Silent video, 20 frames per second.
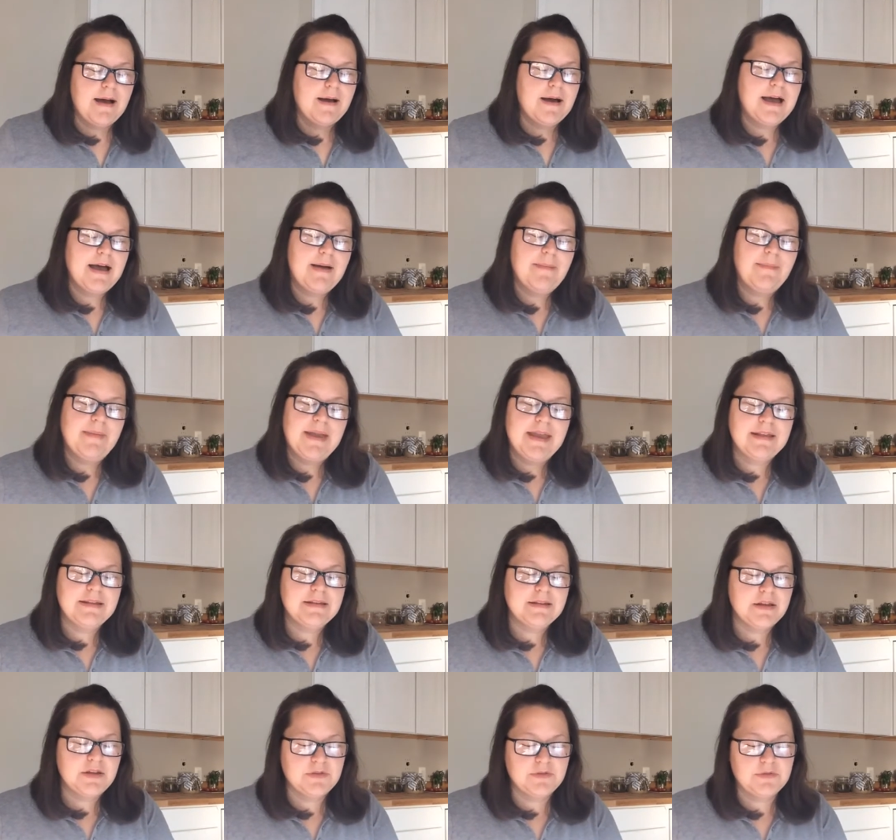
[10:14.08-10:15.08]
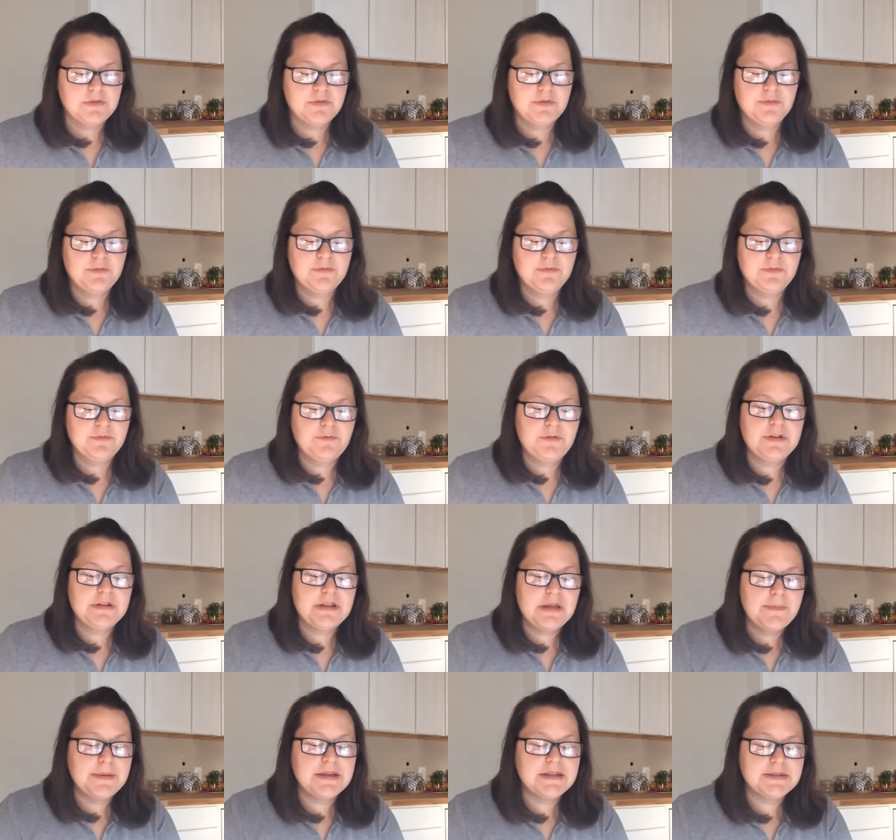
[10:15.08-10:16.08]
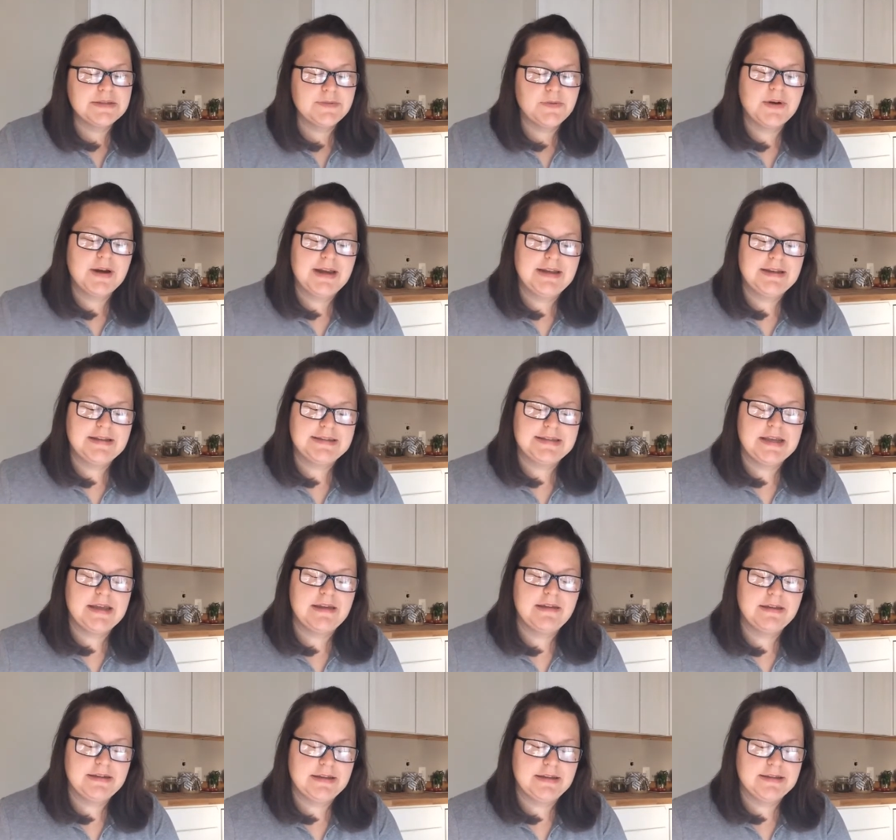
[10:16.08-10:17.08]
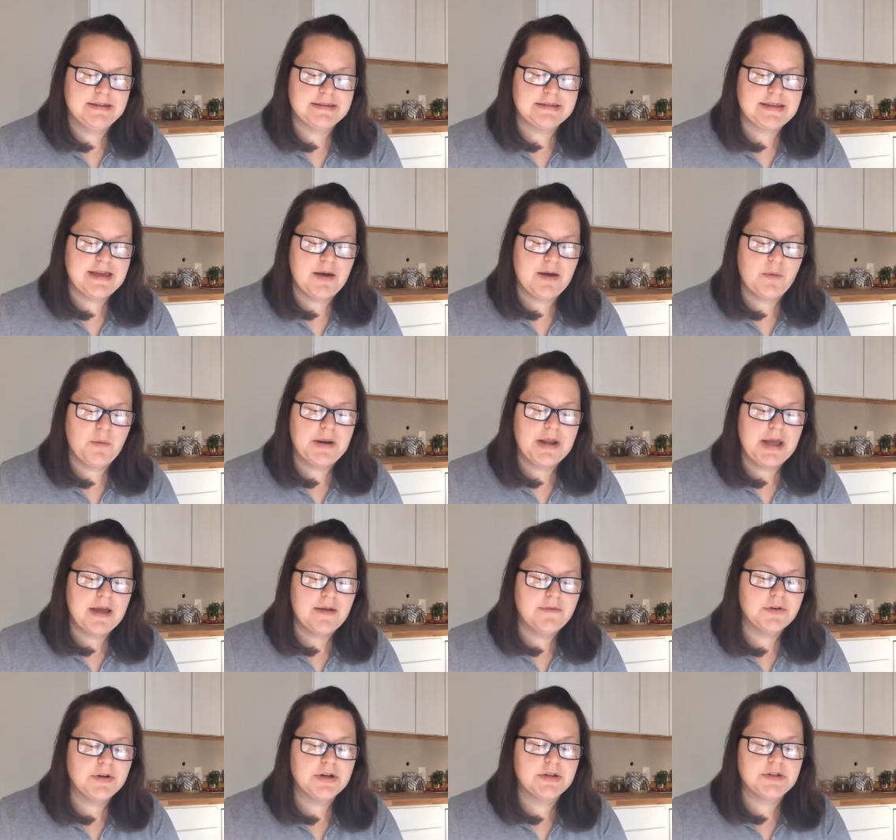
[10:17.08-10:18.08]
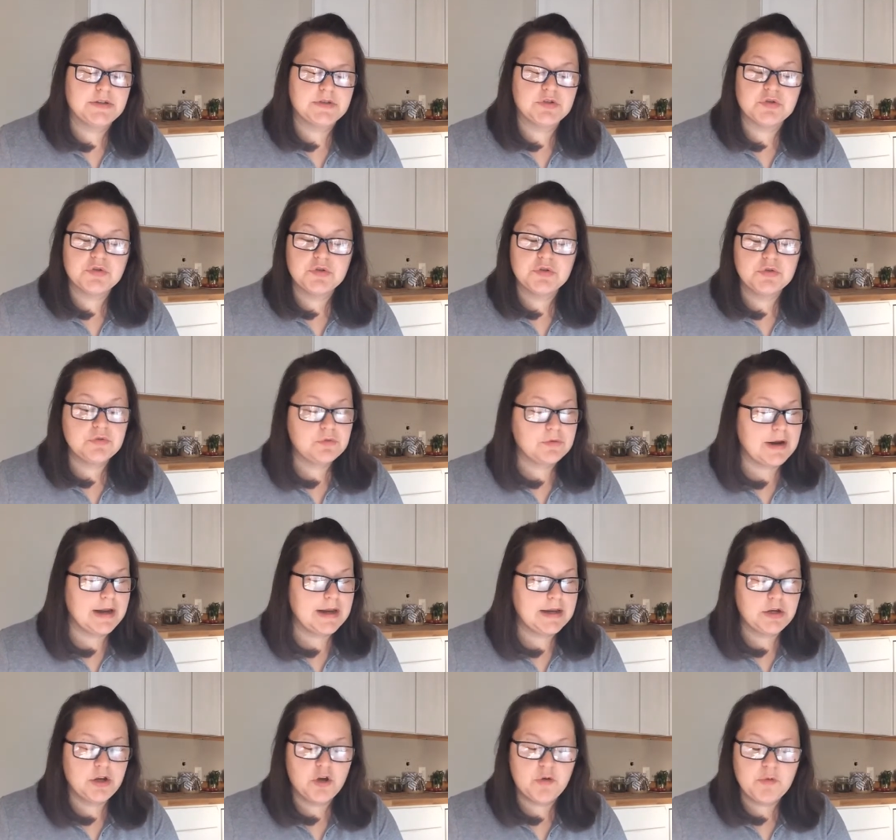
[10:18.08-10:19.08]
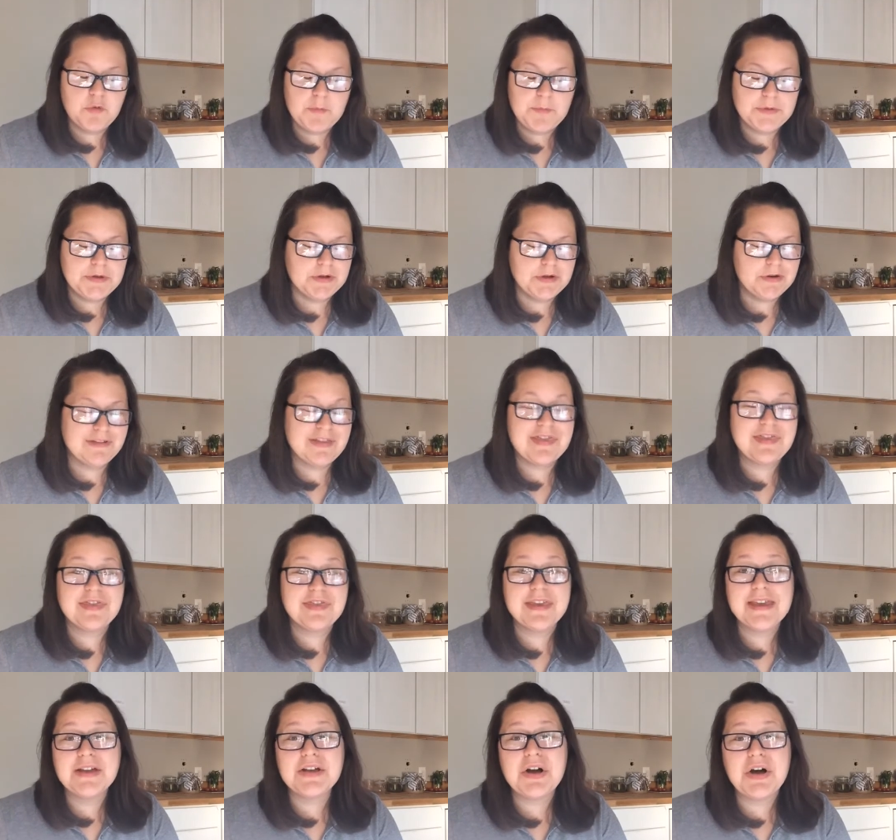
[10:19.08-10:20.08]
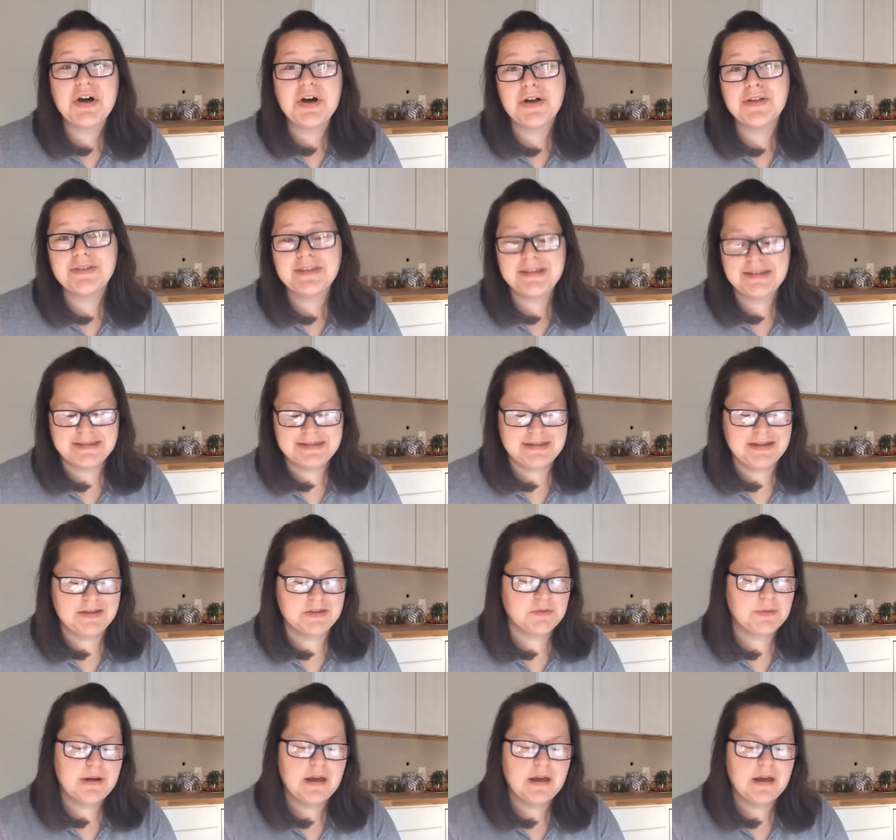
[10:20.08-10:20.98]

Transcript: Um, and Philippians 4 8 is telling us that whatever is true, right, noble, pure, think on these things.